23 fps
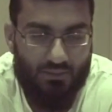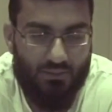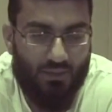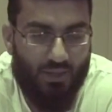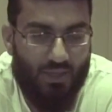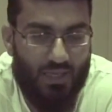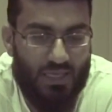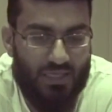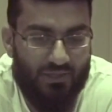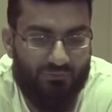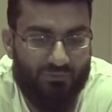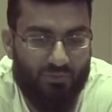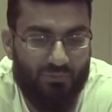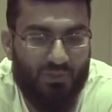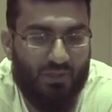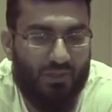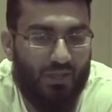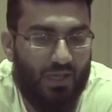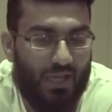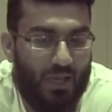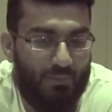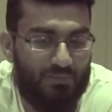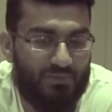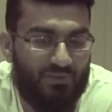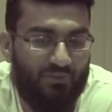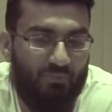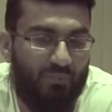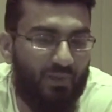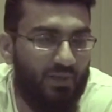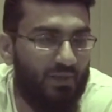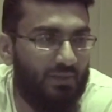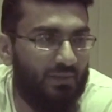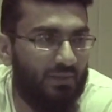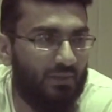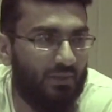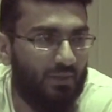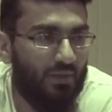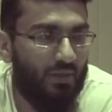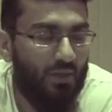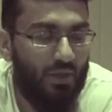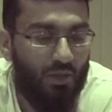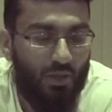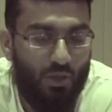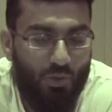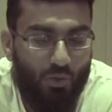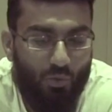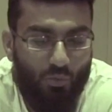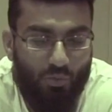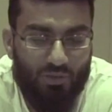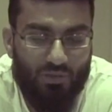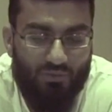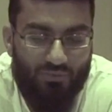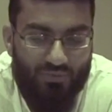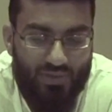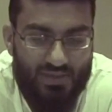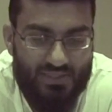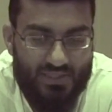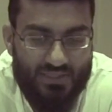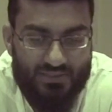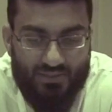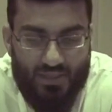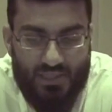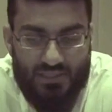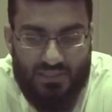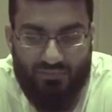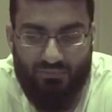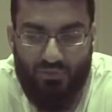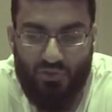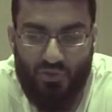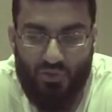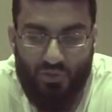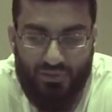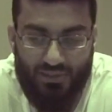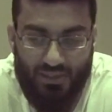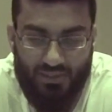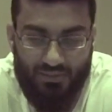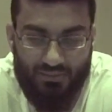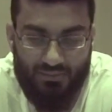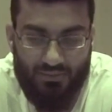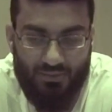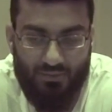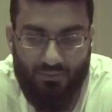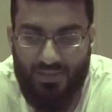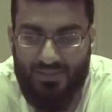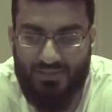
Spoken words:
dying from the collapse of a building, all of these are signs of a good end.